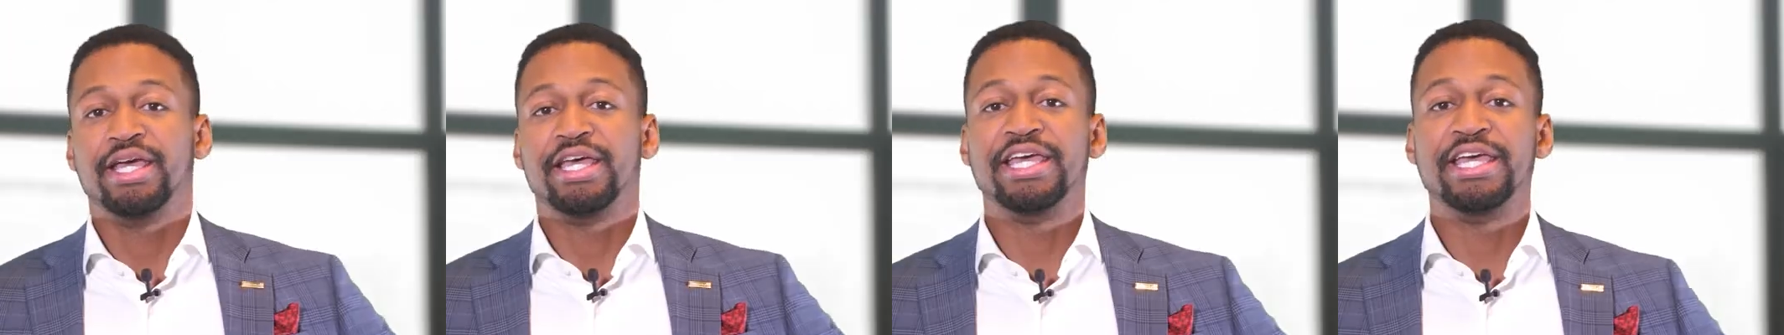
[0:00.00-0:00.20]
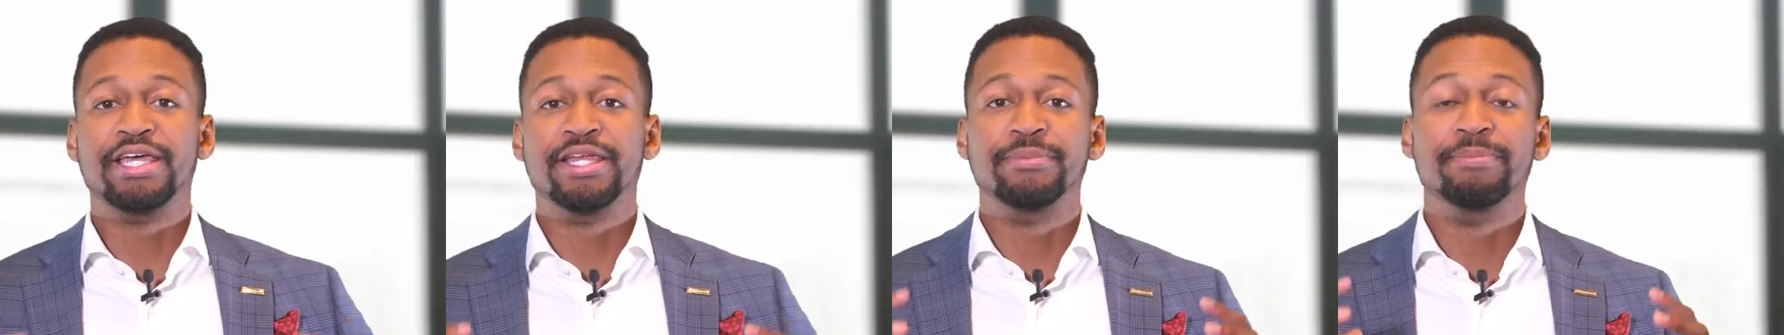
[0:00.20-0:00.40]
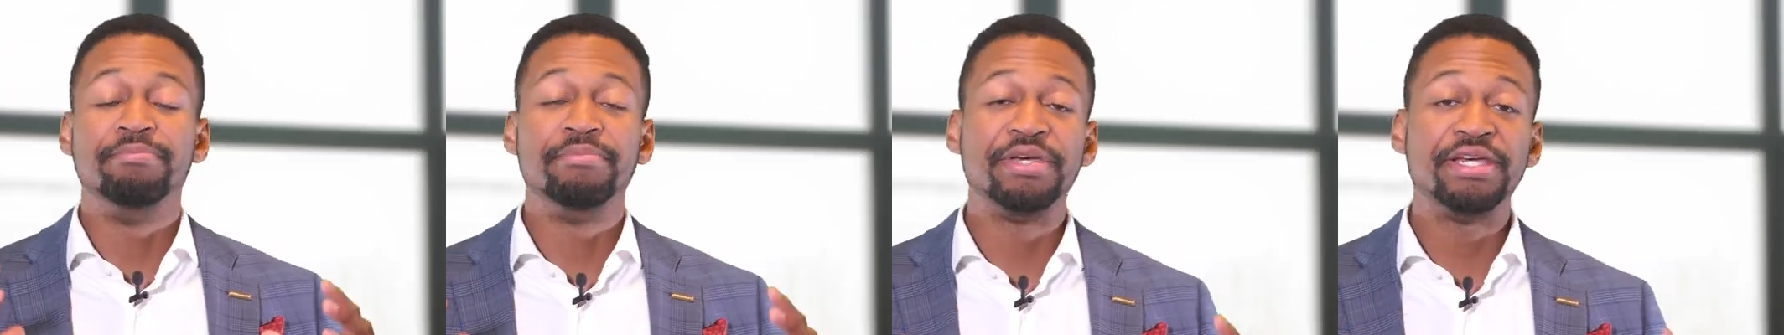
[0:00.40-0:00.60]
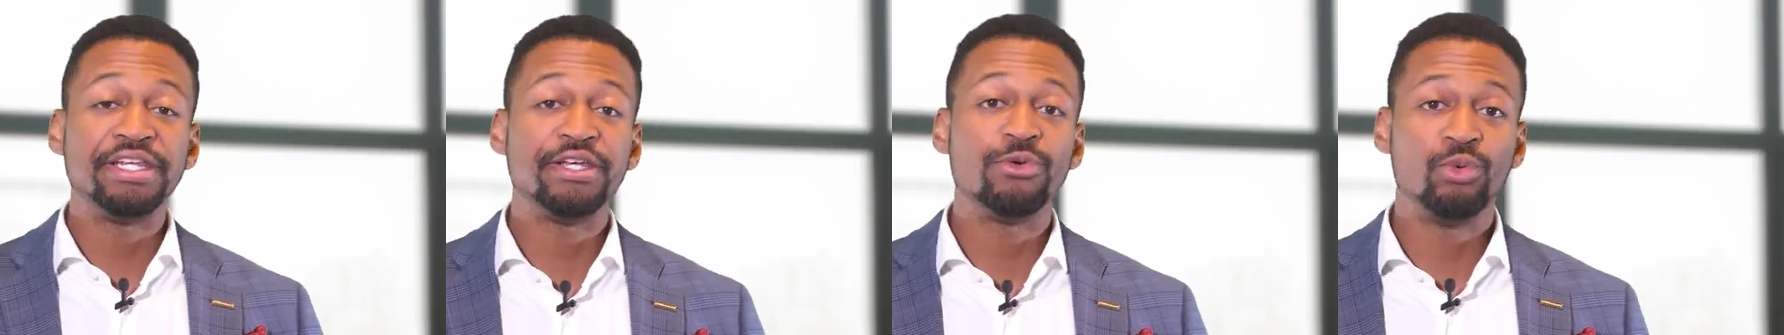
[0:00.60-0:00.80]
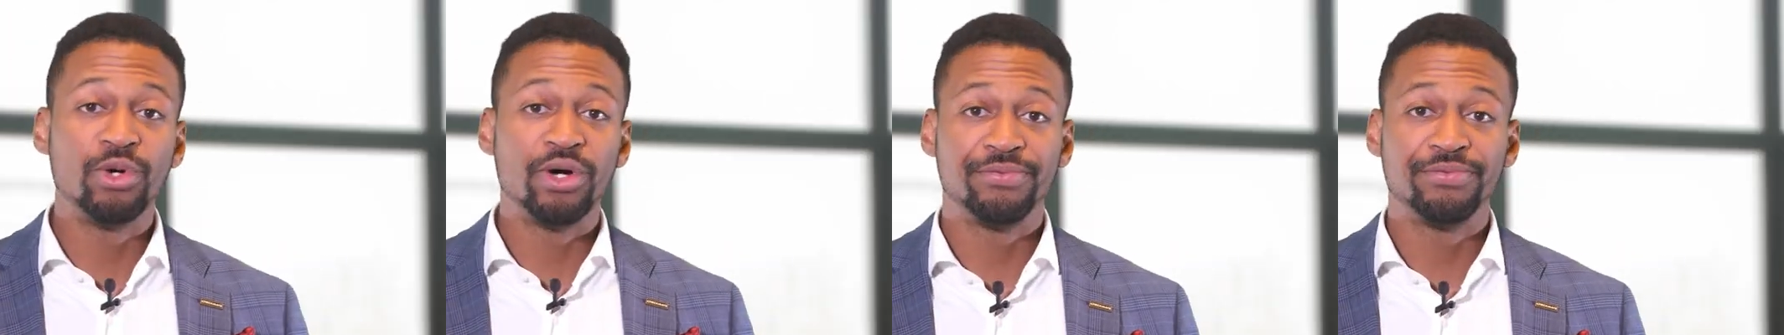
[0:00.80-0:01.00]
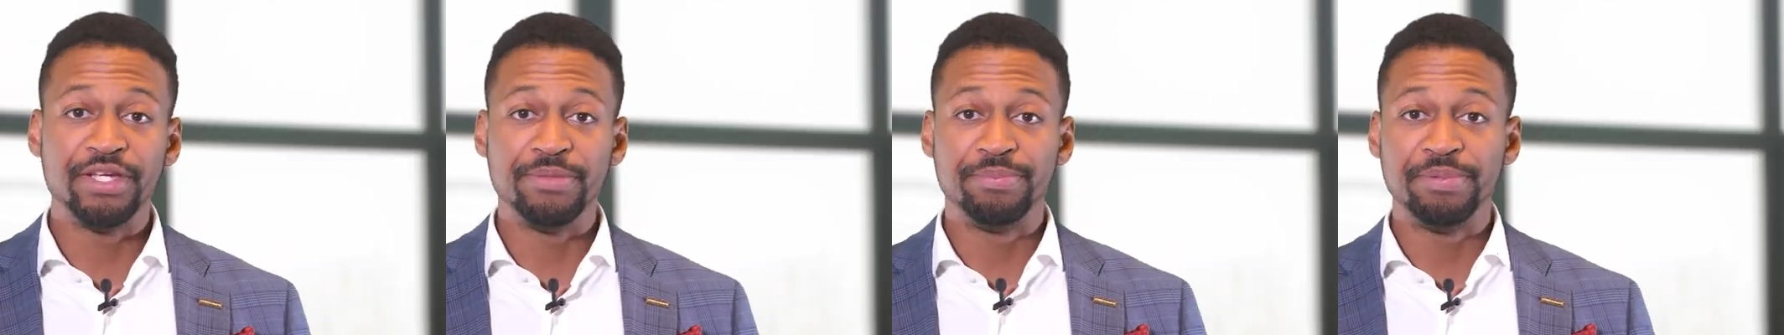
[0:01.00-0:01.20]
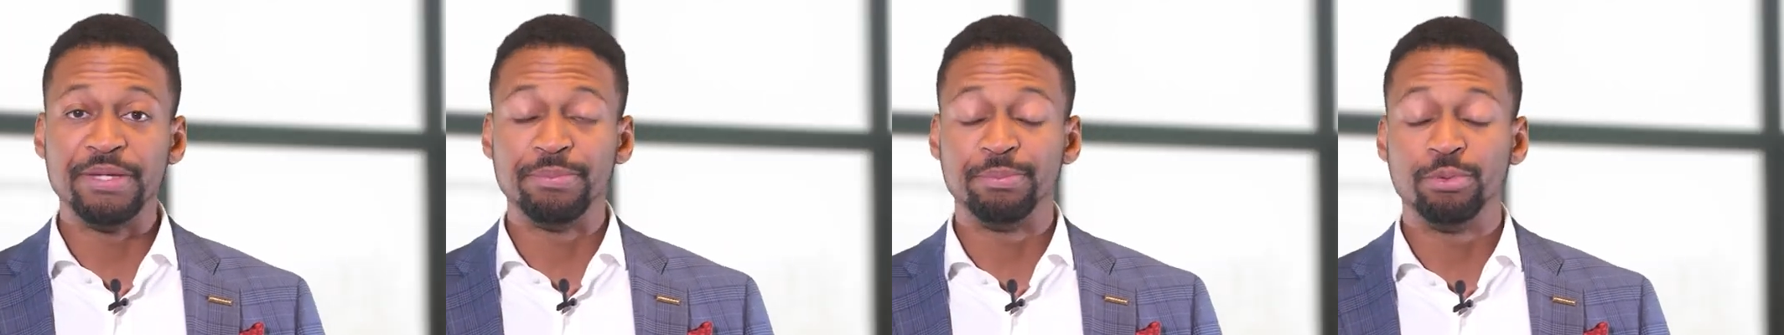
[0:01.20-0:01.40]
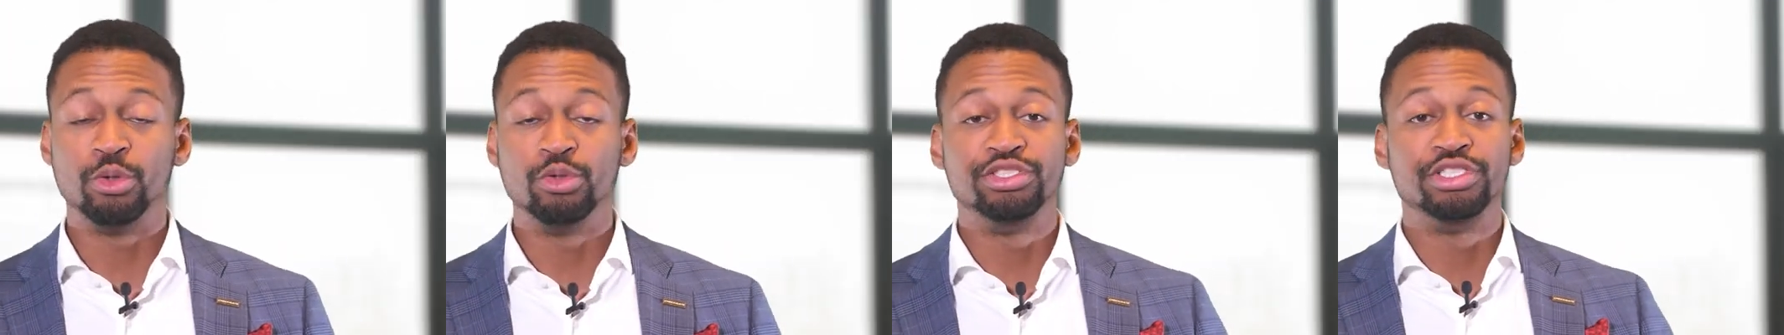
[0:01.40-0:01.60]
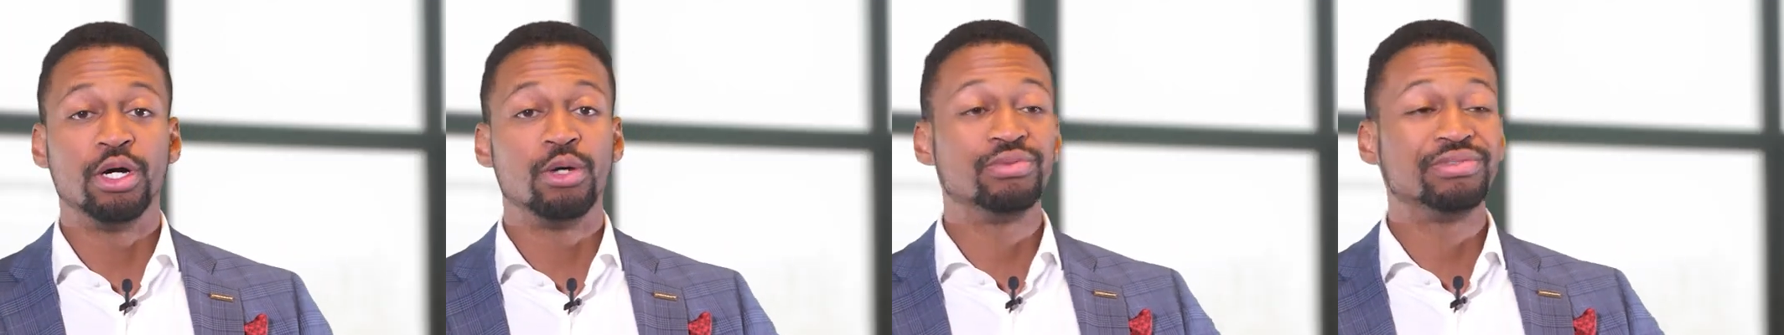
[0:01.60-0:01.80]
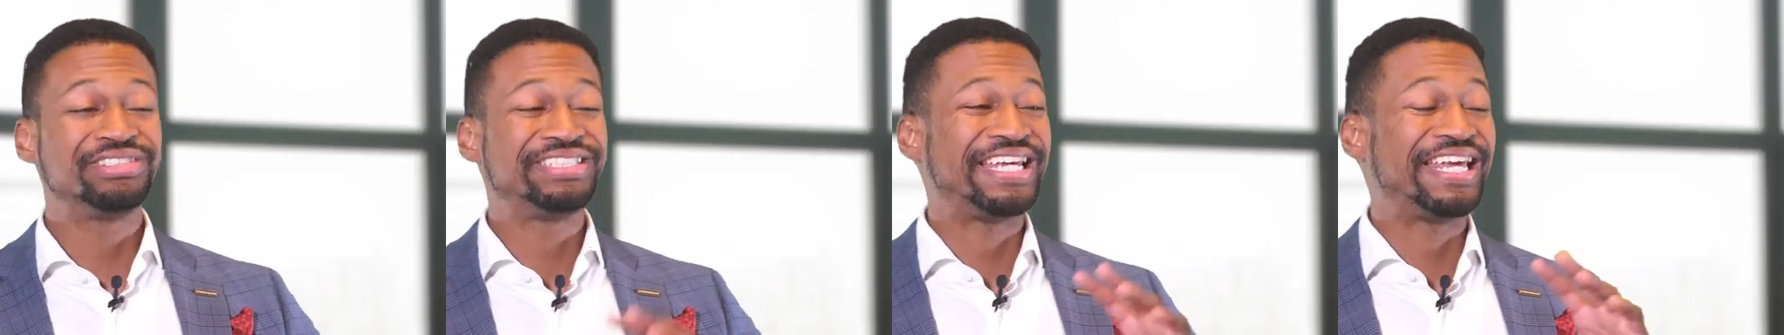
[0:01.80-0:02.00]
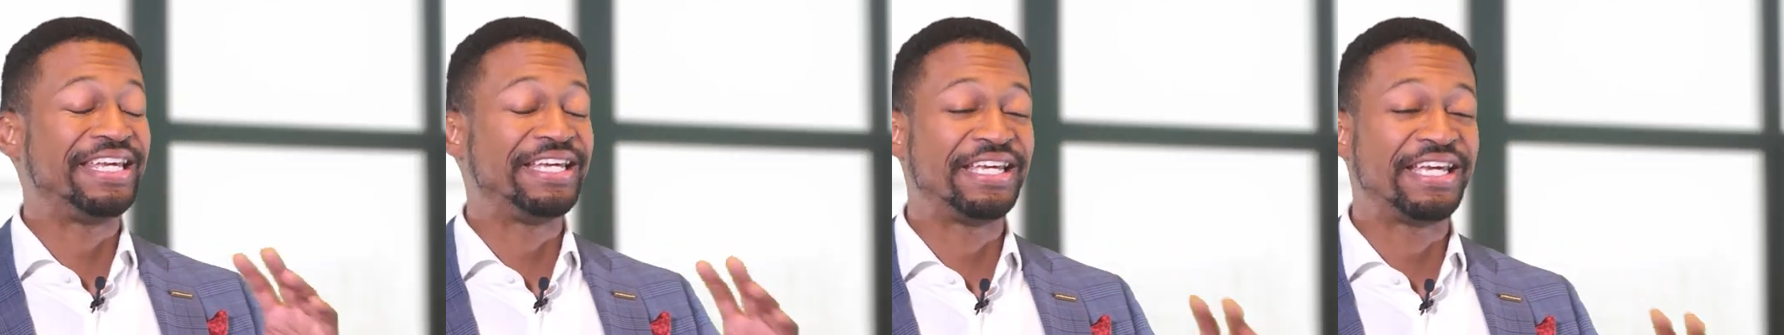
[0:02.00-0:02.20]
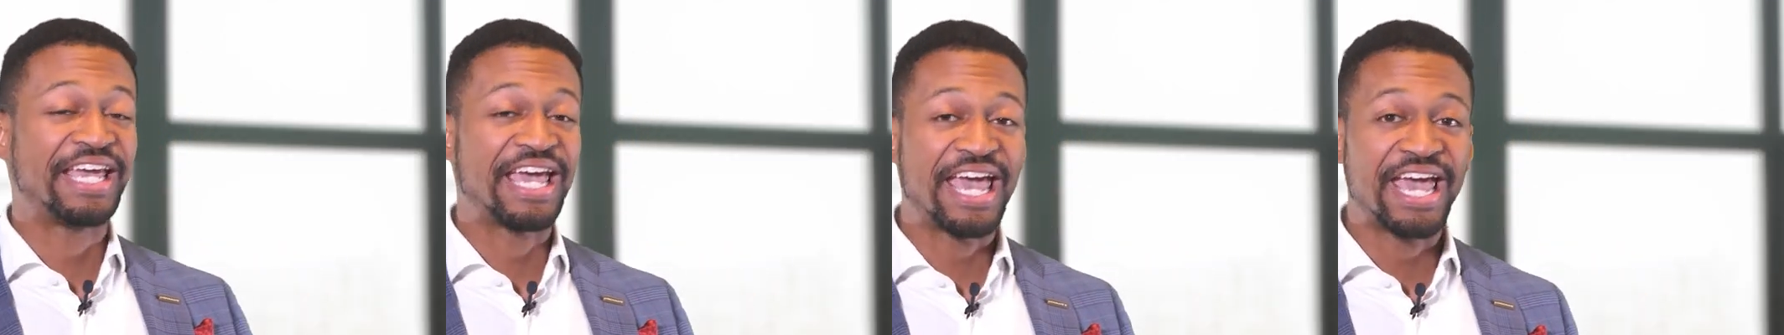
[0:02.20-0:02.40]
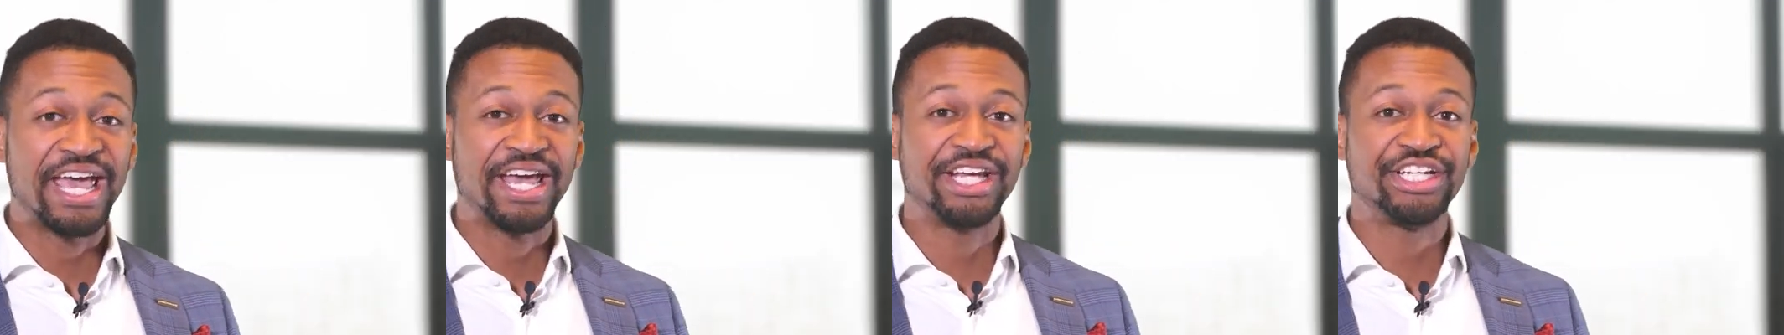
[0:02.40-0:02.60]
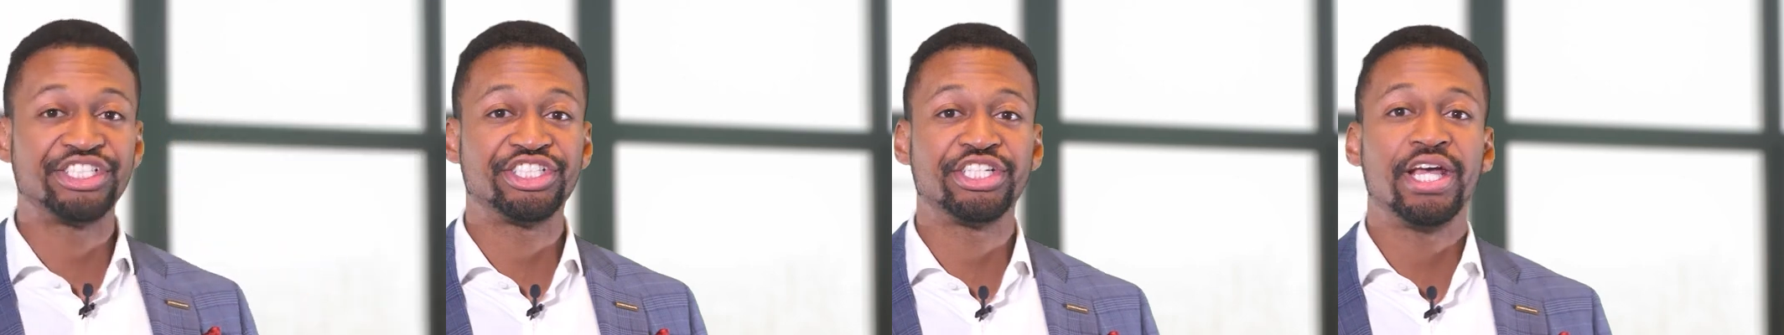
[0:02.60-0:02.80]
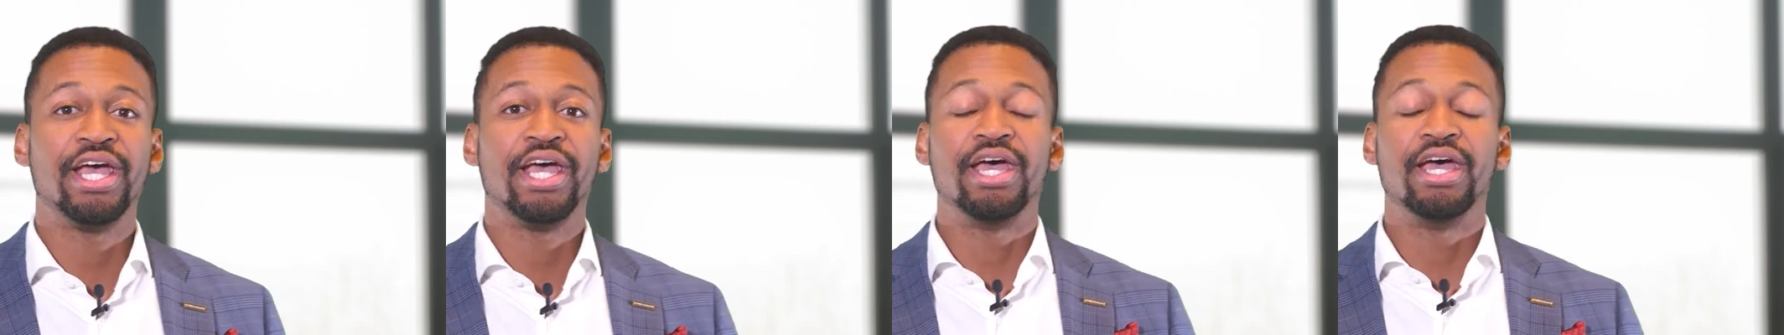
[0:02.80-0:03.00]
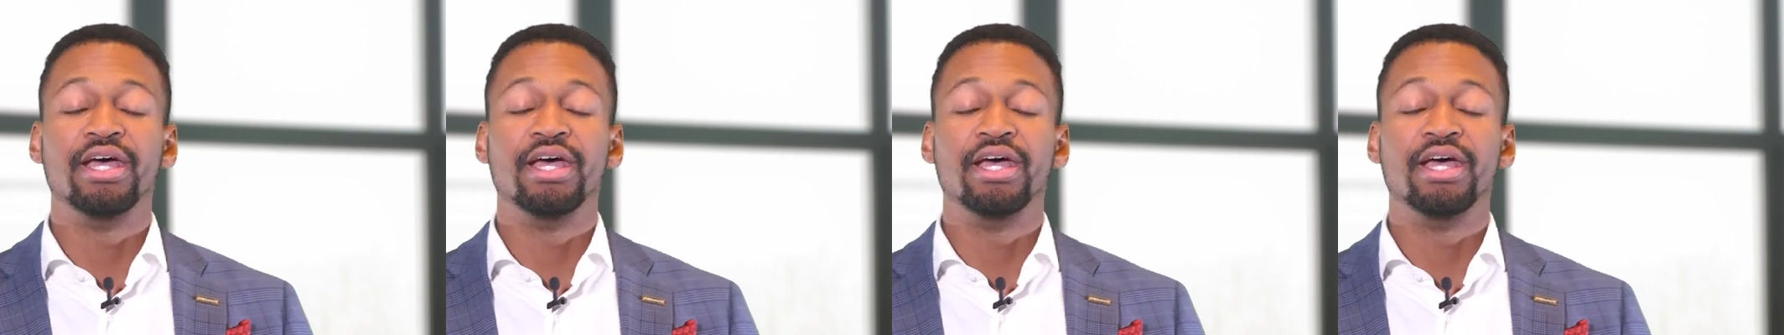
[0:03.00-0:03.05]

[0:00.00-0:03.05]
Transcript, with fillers: And many wealthy people don't take cash